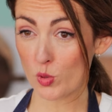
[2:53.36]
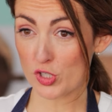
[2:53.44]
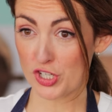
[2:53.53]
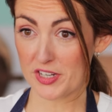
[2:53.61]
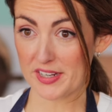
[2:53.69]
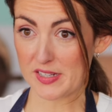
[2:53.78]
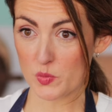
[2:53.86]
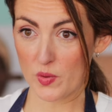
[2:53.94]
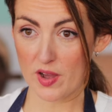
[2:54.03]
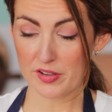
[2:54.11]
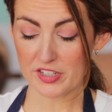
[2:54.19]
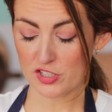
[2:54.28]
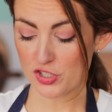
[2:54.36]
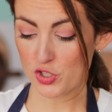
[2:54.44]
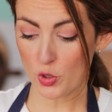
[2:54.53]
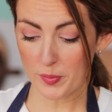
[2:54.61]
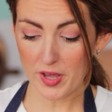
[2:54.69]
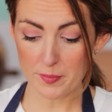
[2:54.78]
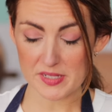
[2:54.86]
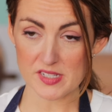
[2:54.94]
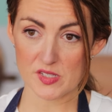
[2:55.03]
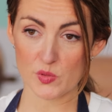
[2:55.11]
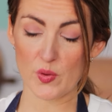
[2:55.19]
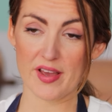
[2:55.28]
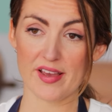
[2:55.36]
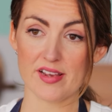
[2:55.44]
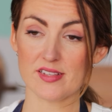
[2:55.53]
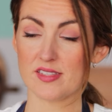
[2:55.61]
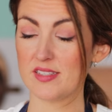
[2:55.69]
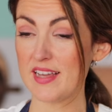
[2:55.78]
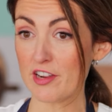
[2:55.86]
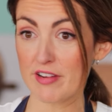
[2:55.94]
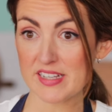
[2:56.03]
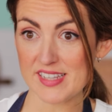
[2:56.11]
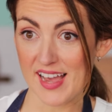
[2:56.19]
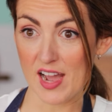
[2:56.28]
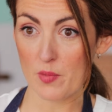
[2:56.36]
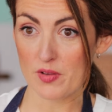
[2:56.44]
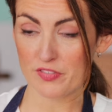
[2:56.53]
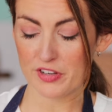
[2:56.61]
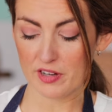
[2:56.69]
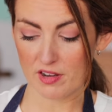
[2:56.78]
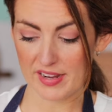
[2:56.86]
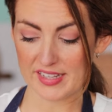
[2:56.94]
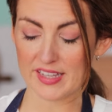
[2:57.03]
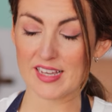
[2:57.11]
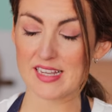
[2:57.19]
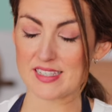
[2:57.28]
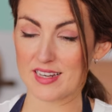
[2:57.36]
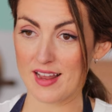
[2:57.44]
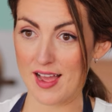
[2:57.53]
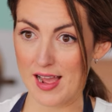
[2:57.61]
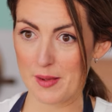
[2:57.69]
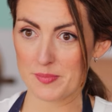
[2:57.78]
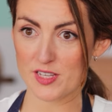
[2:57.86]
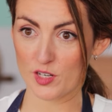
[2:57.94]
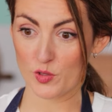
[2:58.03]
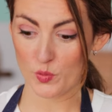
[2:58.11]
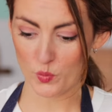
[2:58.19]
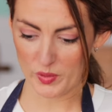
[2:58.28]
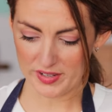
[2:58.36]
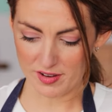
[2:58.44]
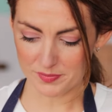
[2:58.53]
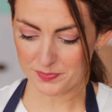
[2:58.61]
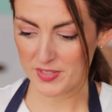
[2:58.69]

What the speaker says: portioning as well. You can just chop it up into squares, decorate it however you like. It's an absolute winner.